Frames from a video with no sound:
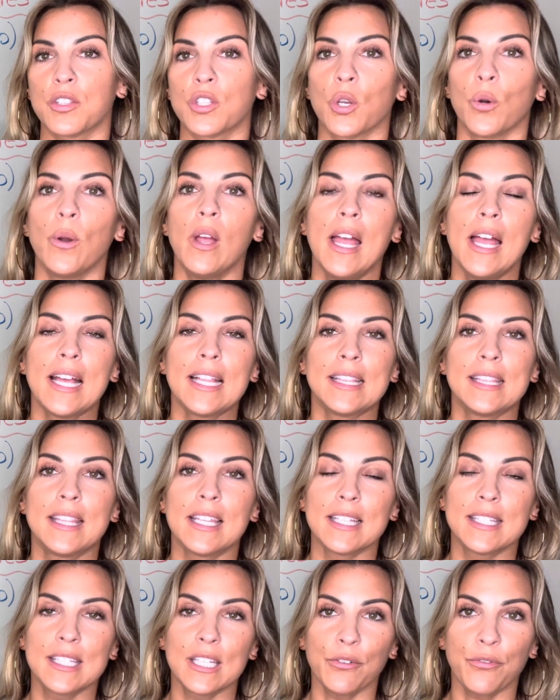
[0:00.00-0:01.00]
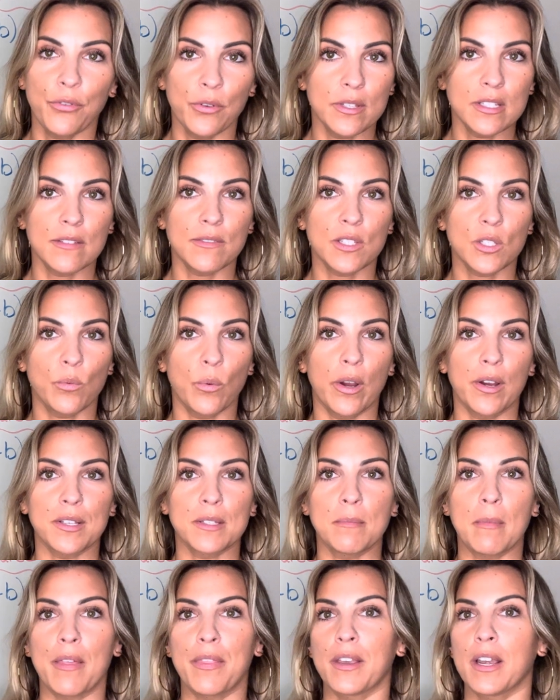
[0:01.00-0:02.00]
So the difference of
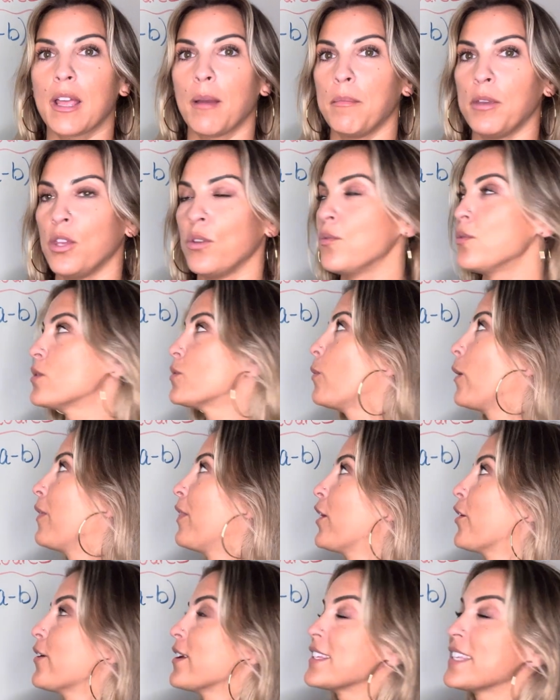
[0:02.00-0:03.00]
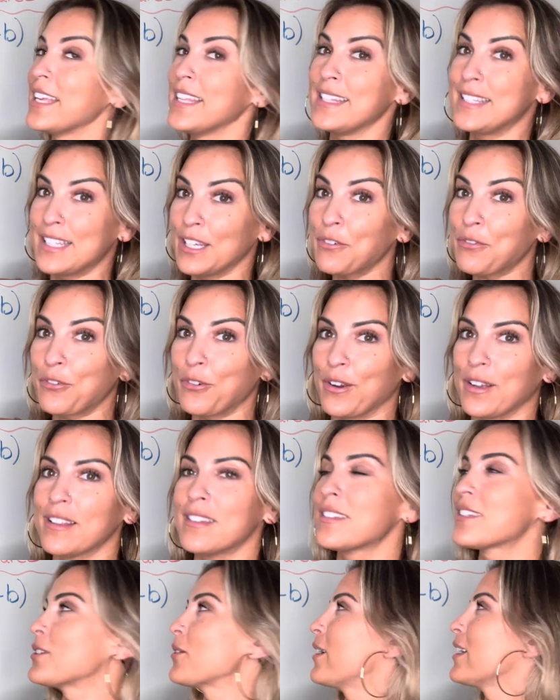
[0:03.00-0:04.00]
squares method can be used when there is a
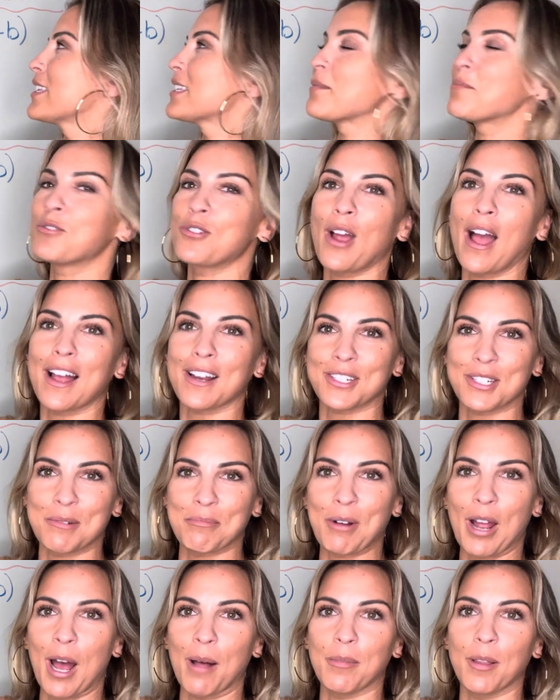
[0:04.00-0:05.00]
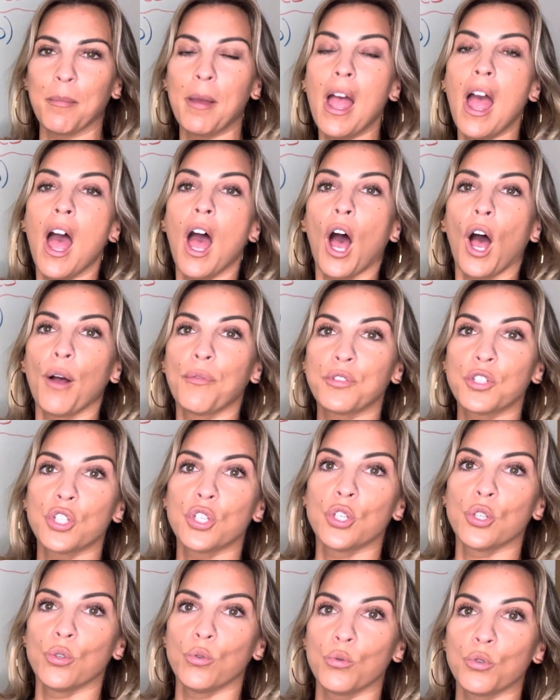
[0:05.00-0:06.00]
difference, so a subtraction problem, of
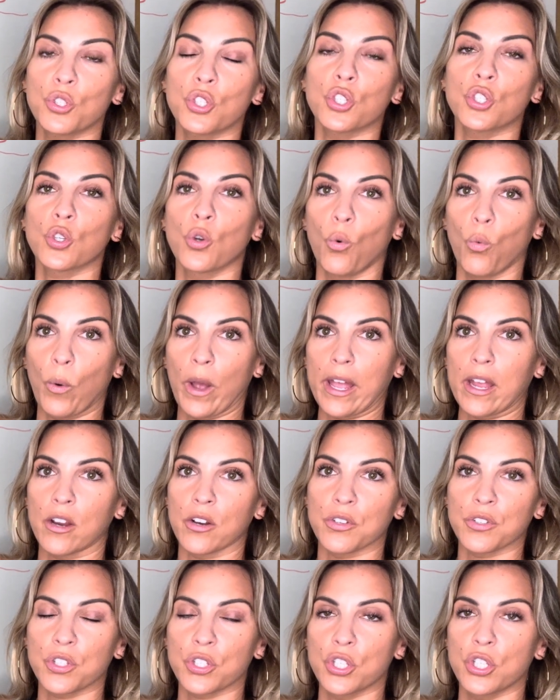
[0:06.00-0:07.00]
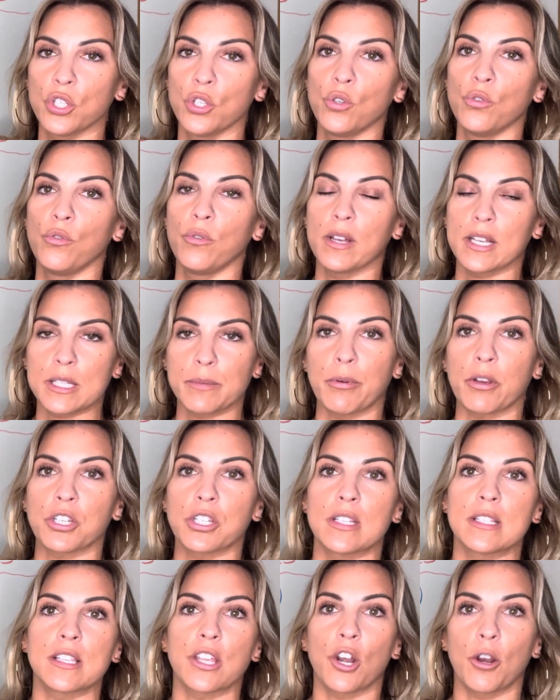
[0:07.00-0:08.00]
two squares, two
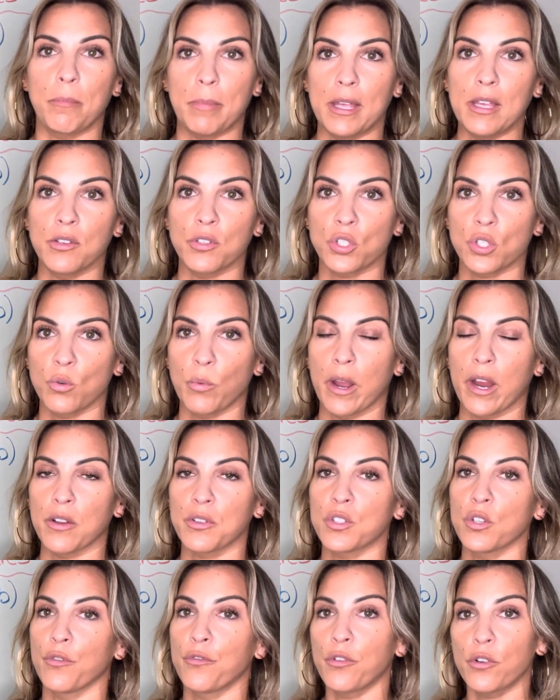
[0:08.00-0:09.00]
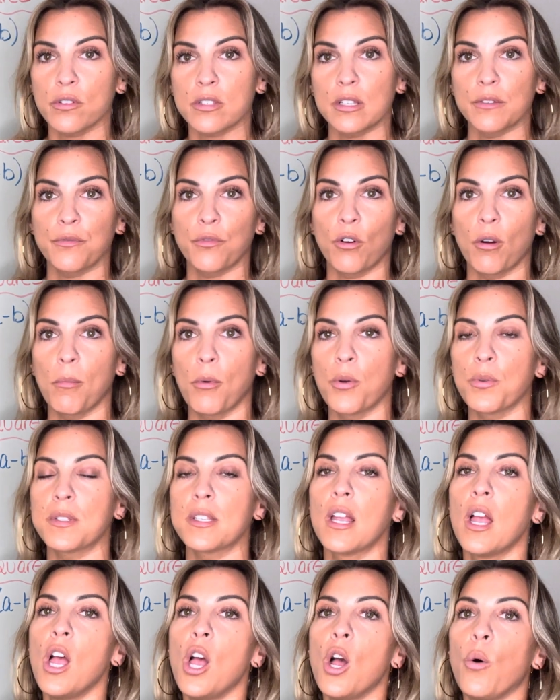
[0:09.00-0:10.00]
expressions that are being squared. So first and
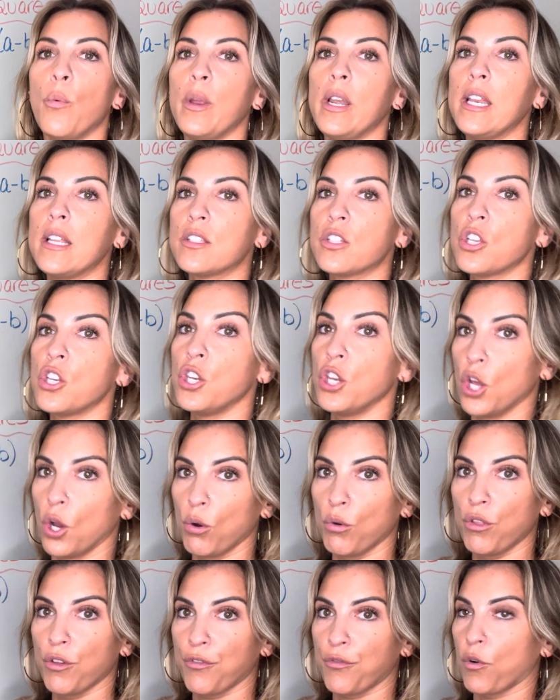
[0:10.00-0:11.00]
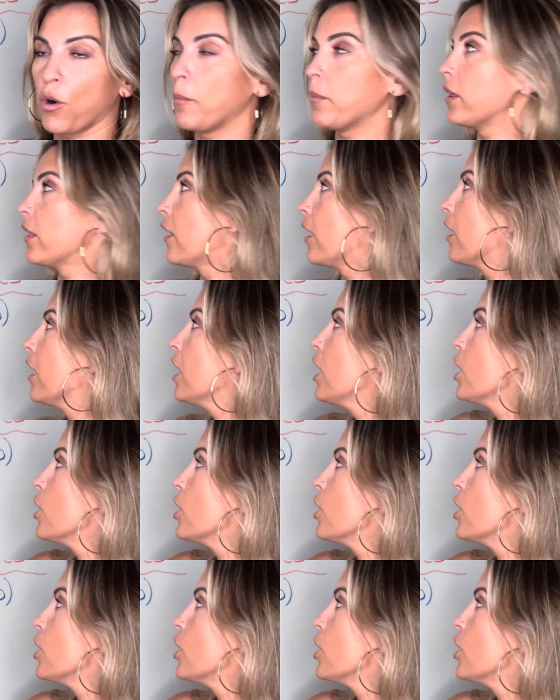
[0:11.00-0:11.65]
foremost, we need to know the formula.